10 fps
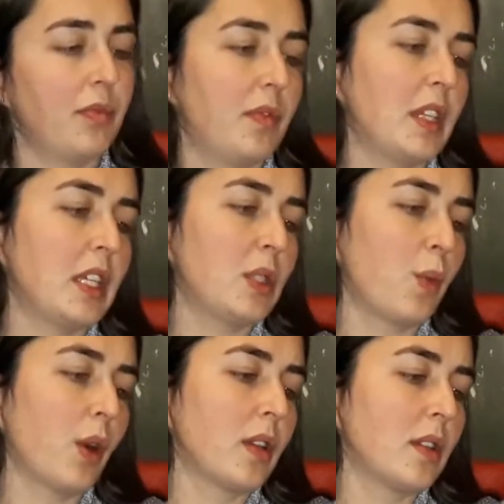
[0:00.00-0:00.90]
These
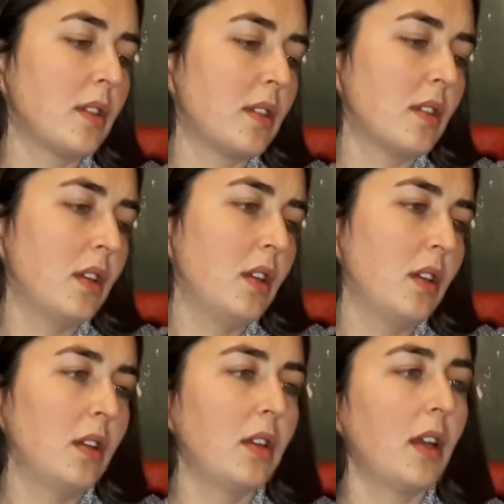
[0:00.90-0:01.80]
ones
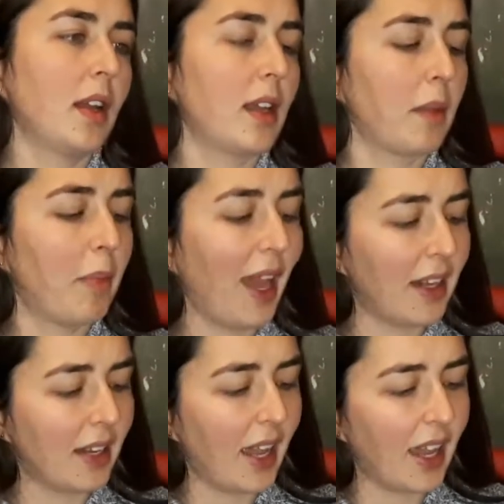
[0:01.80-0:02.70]
like
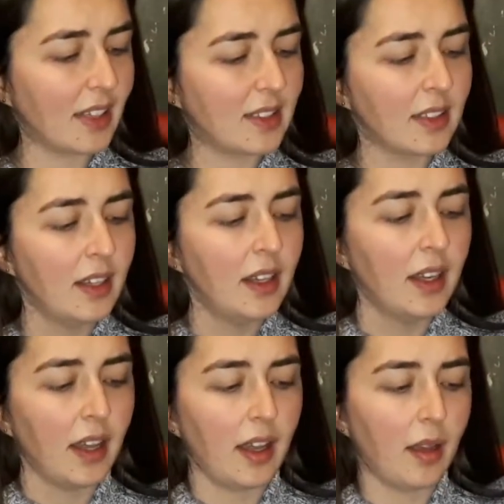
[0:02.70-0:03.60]
band-aids,
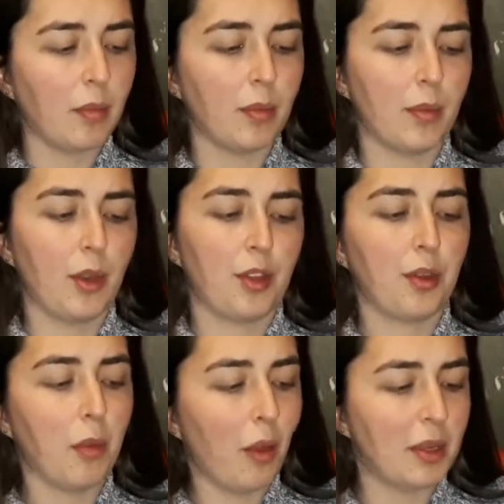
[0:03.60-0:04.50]
a
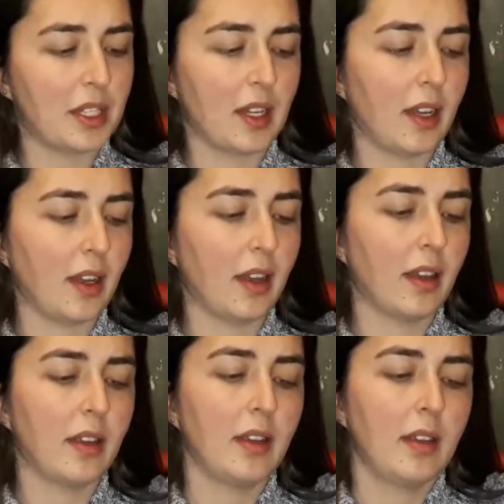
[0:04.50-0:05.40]

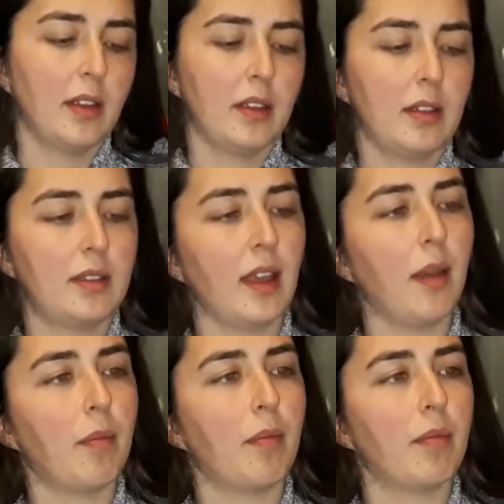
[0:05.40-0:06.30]
thermometer,
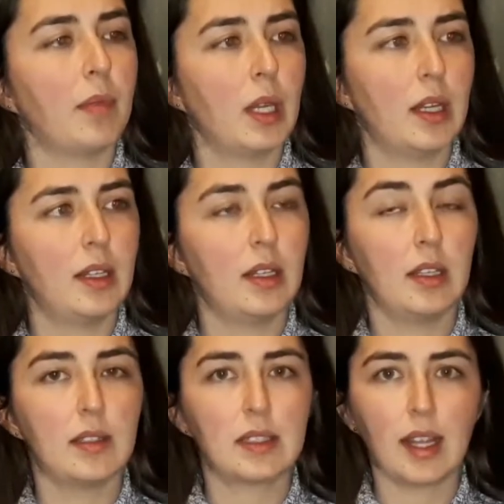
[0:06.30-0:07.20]
some
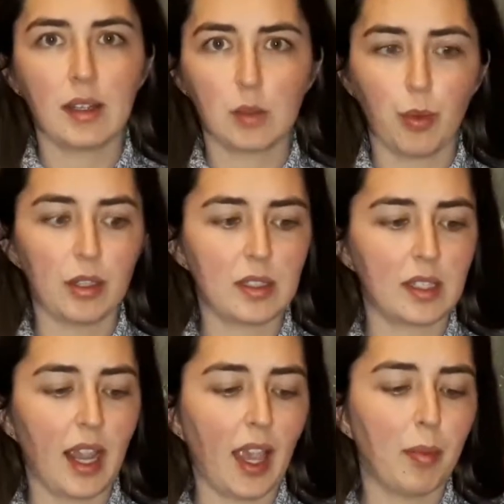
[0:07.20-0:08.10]
sports
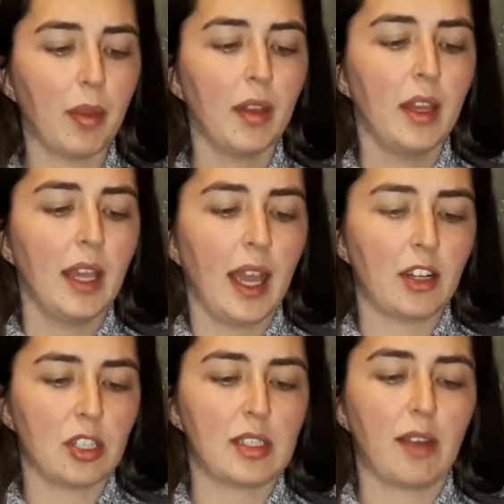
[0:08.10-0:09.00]
tape, and
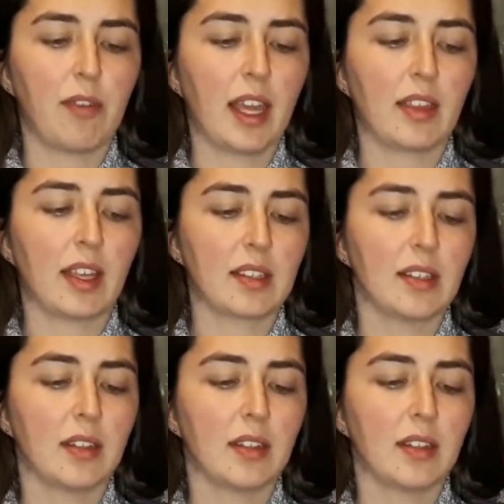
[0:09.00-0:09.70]
just stuff like this.